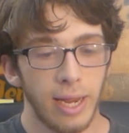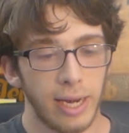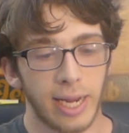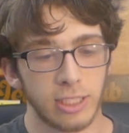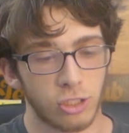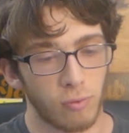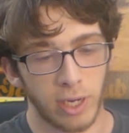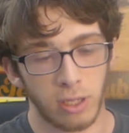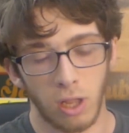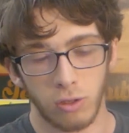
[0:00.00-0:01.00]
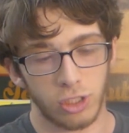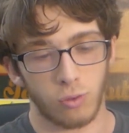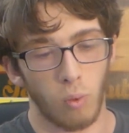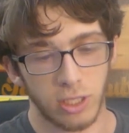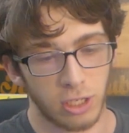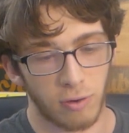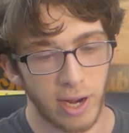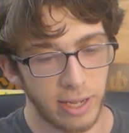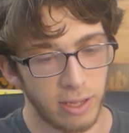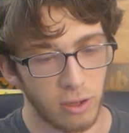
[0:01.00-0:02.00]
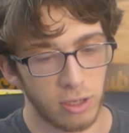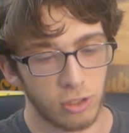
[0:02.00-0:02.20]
and against Cerundolo just wasn't great either.